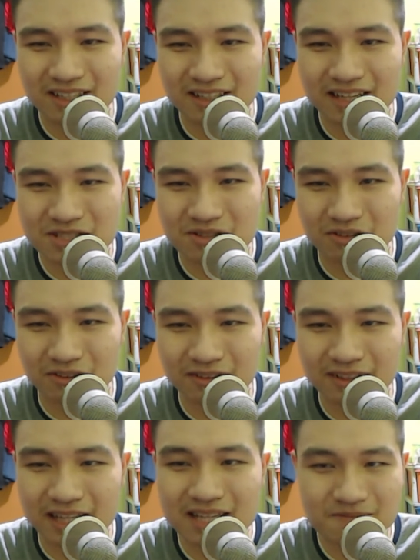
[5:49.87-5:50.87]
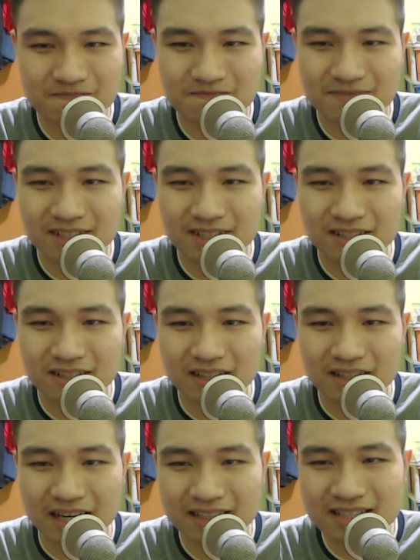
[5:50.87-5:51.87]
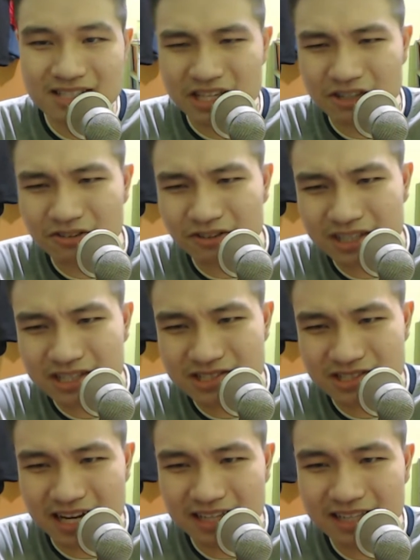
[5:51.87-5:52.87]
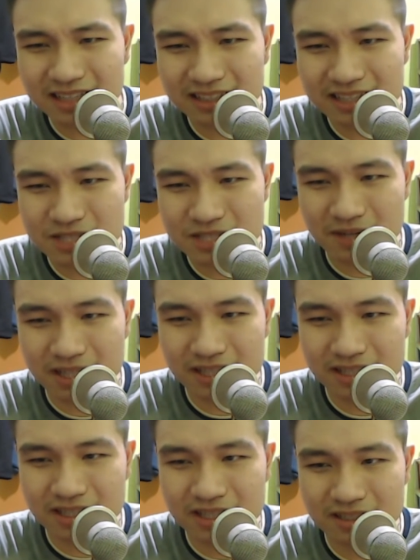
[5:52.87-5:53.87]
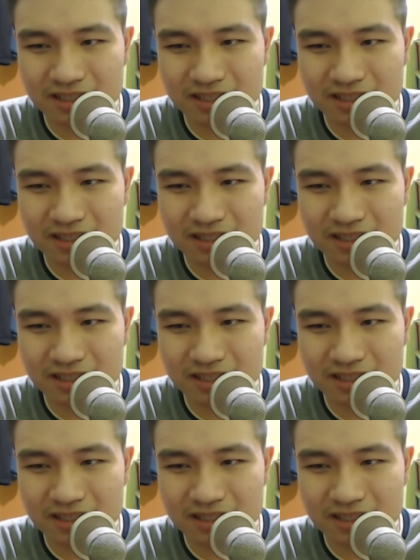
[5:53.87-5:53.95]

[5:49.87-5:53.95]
That's cool. That I think that's Hiroki Sanada thing, he's fighting